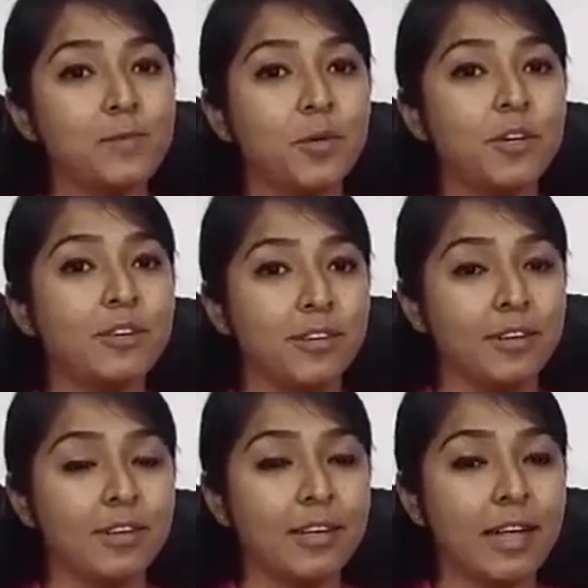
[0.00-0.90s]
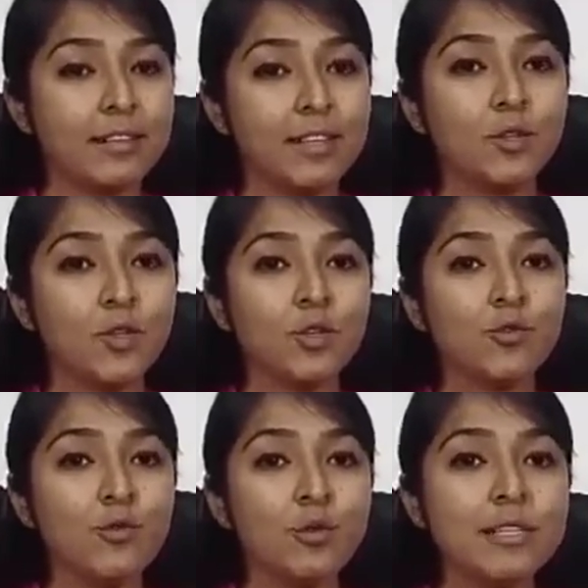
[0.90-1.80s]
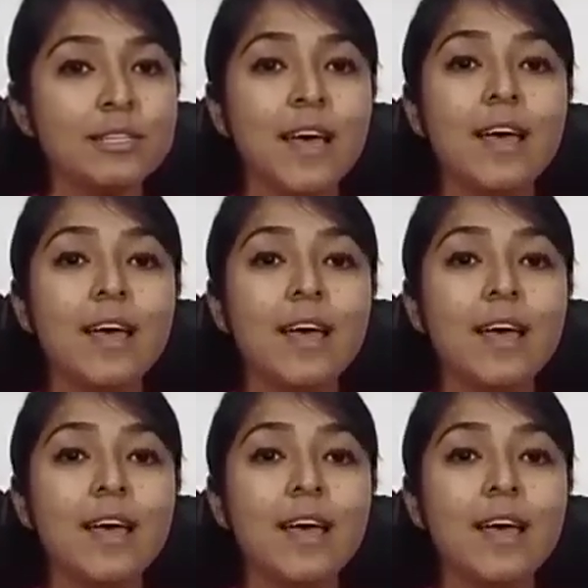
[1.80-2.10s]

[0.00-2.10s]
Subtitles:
per taxation rules,